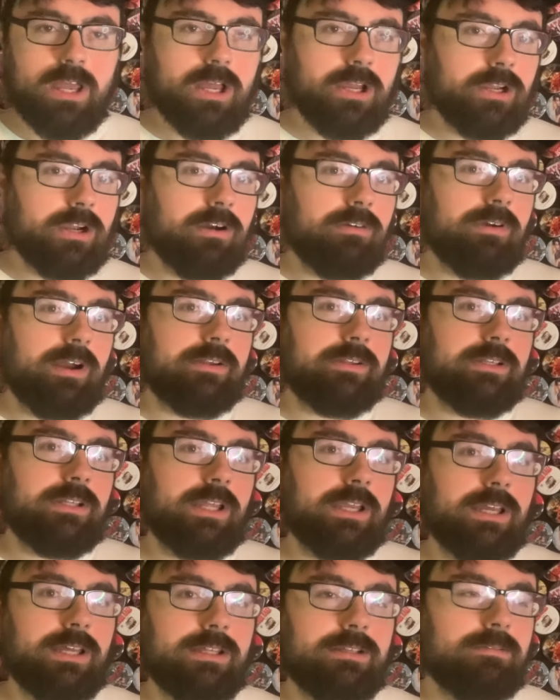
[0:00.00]
go around in
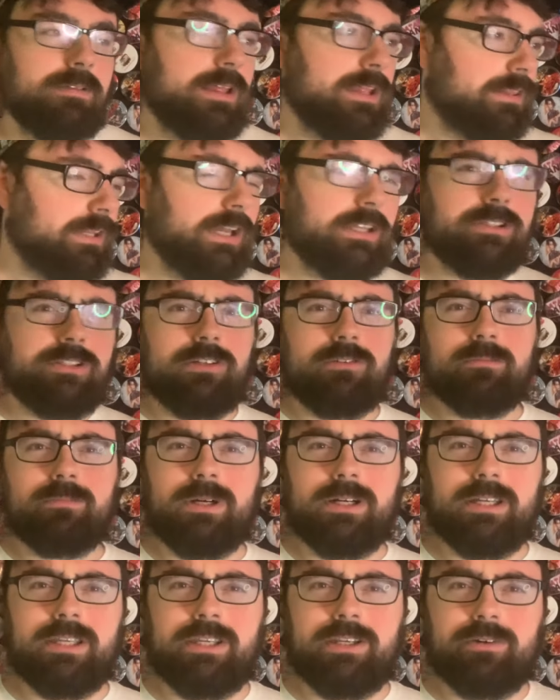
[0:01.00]
like a a dune
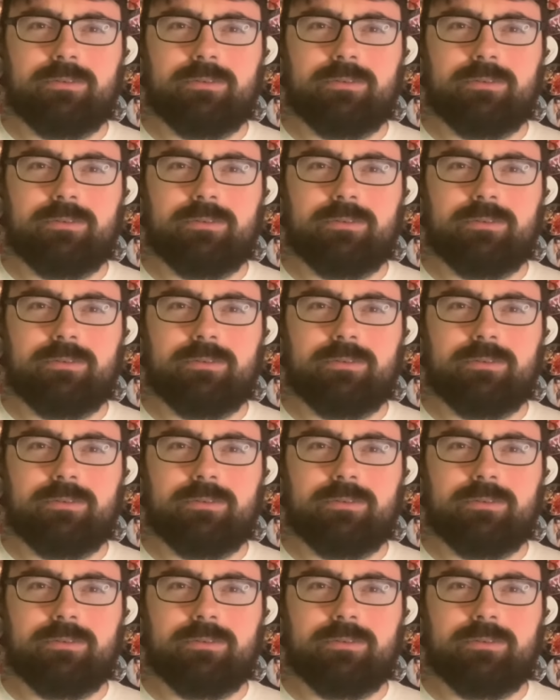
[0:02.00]
buggy